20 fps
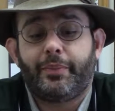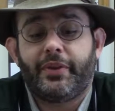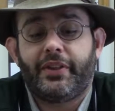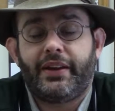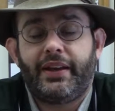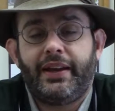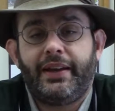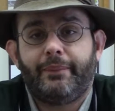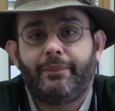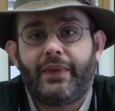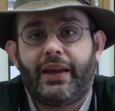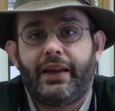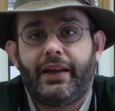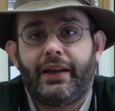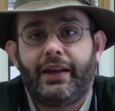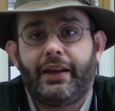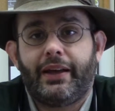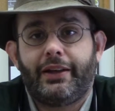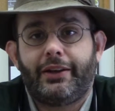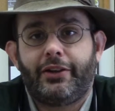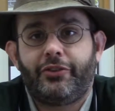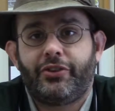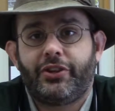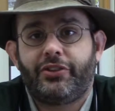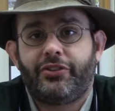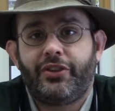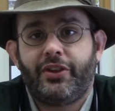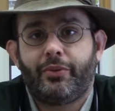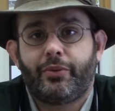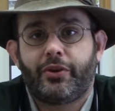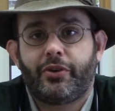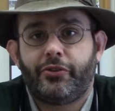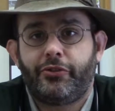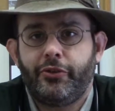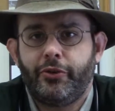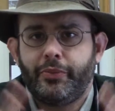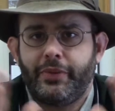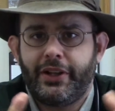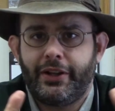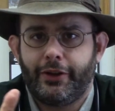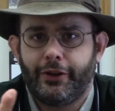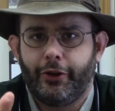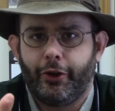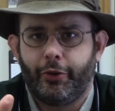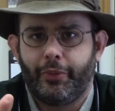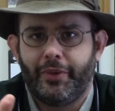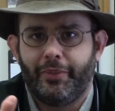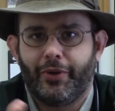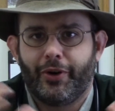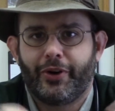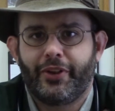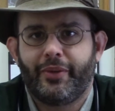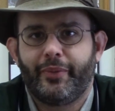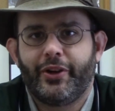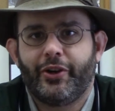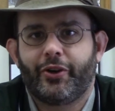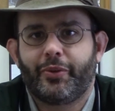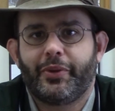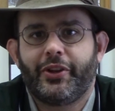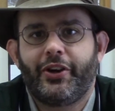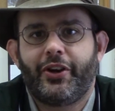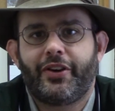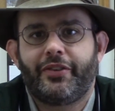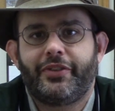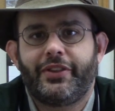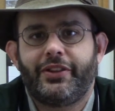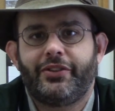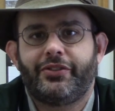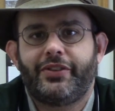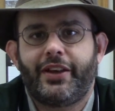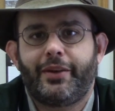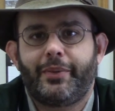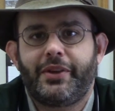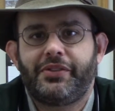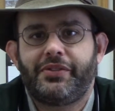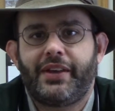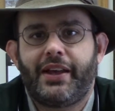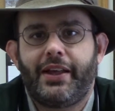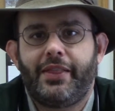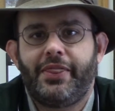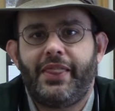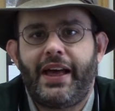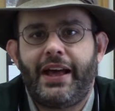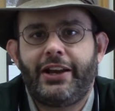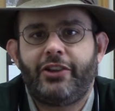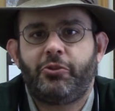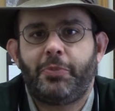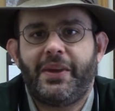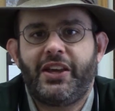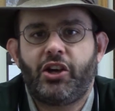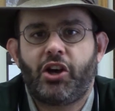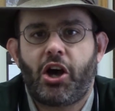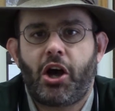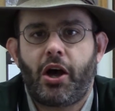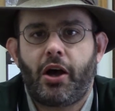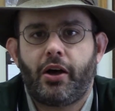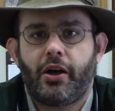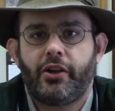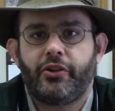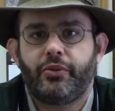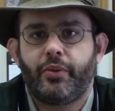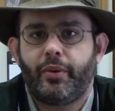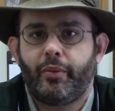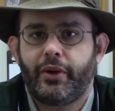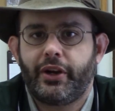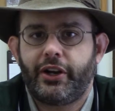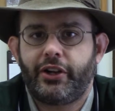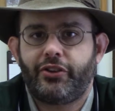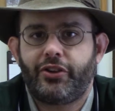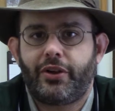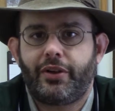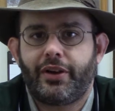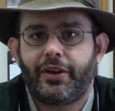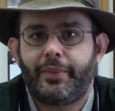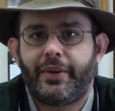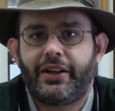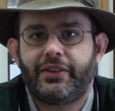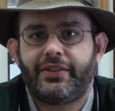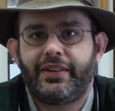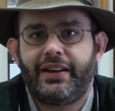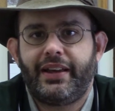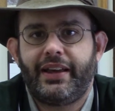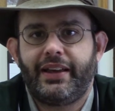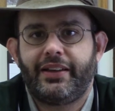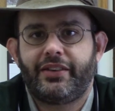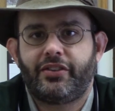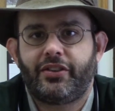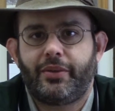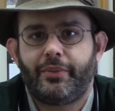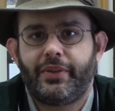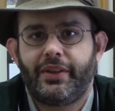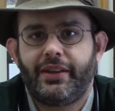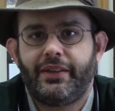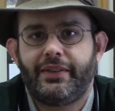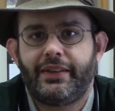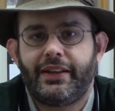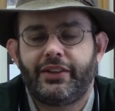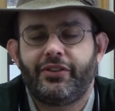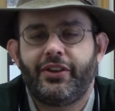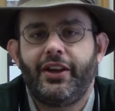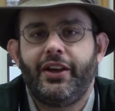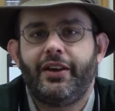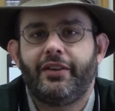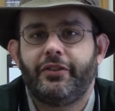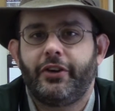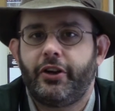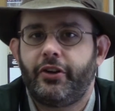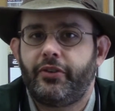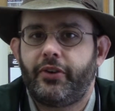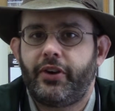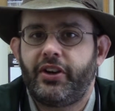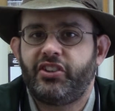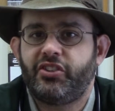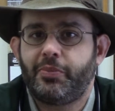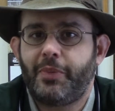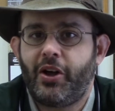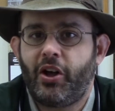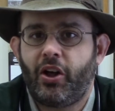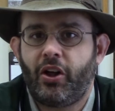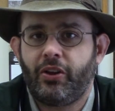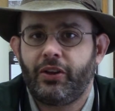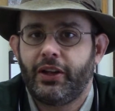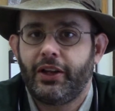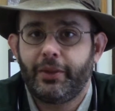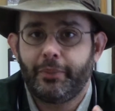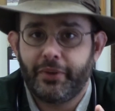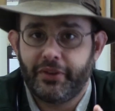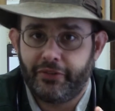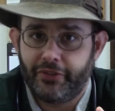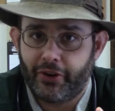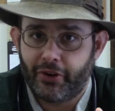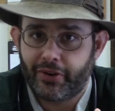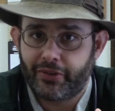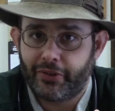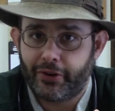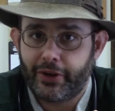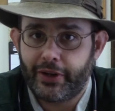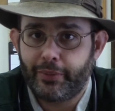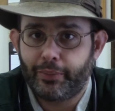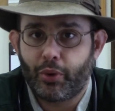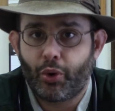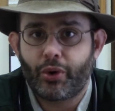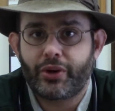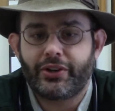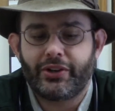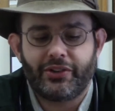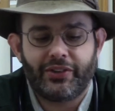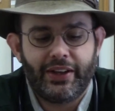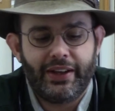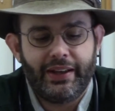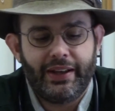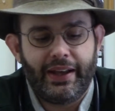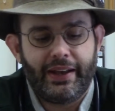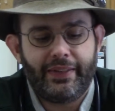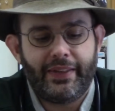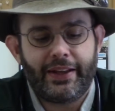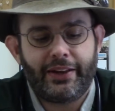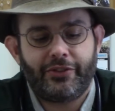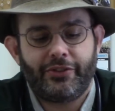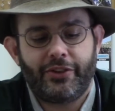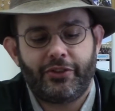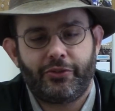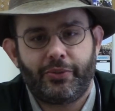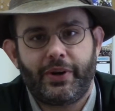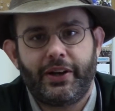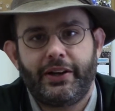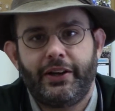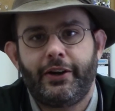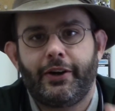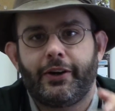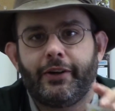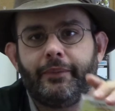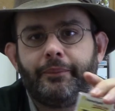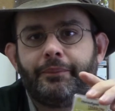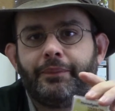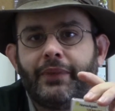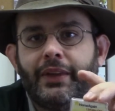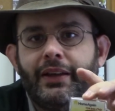Tip of the Day. And as you can see, we're zoomed in a little bit more than we normally are for these segments, and that is because what we're going to talk about today is something that's very, very small, but very, very important. And that is this right here,